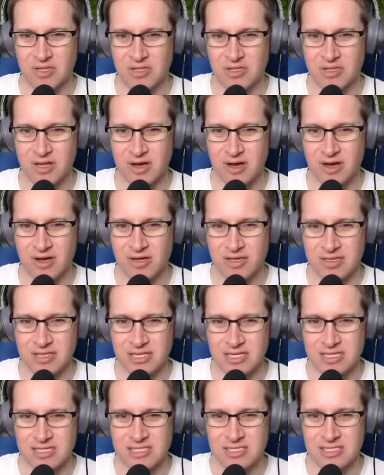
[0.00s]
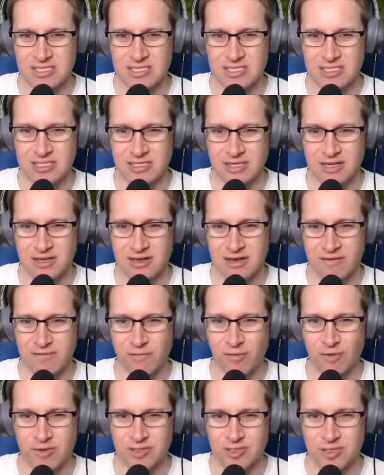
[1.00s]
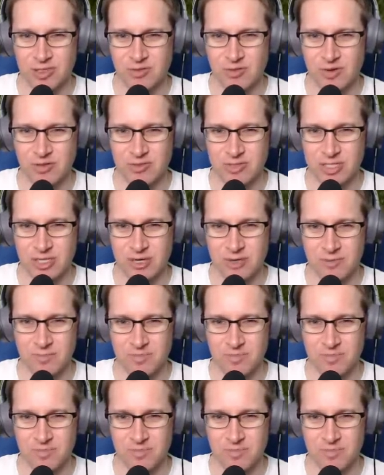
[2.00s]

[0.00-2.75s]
along these forestry roads here.